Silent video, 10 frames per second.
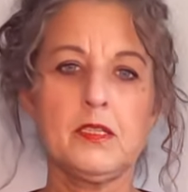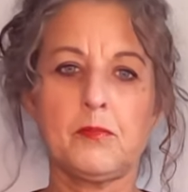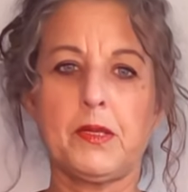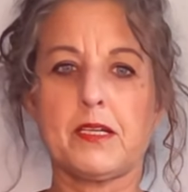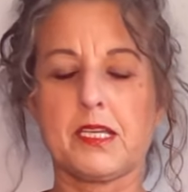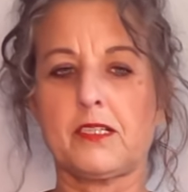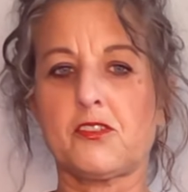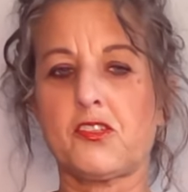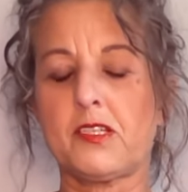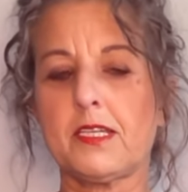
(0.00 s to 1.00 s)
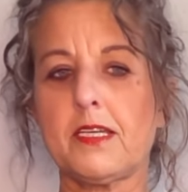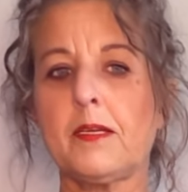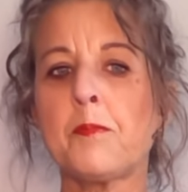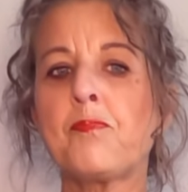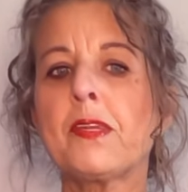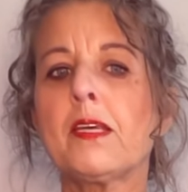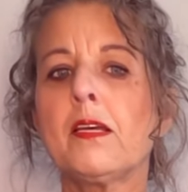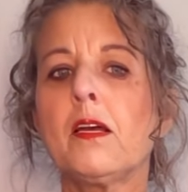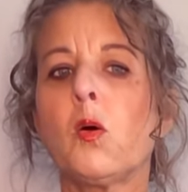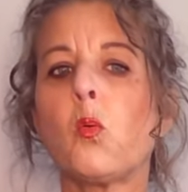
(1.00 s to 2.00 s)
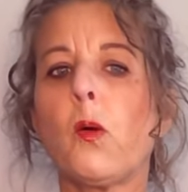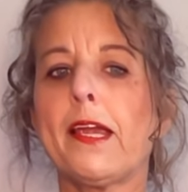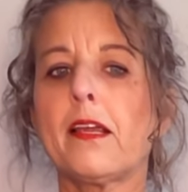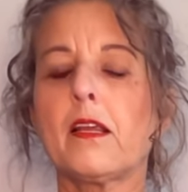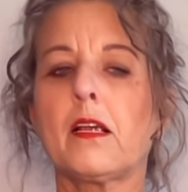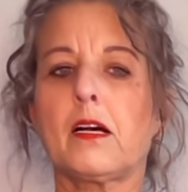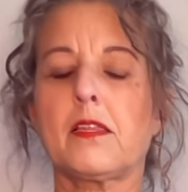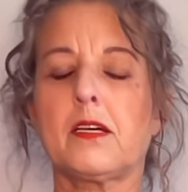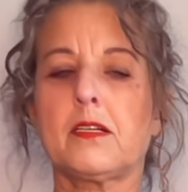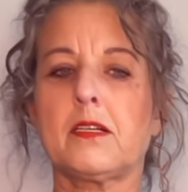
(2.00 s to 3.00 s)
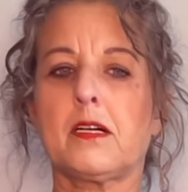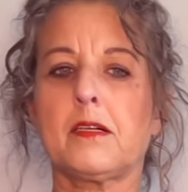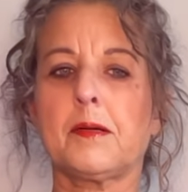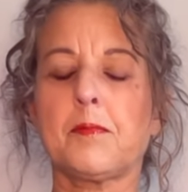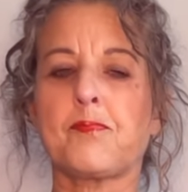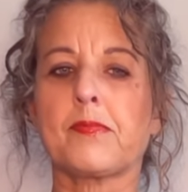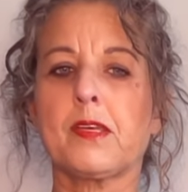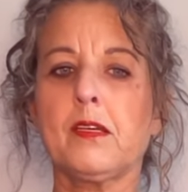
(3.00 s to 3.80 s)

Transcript: because I could see where the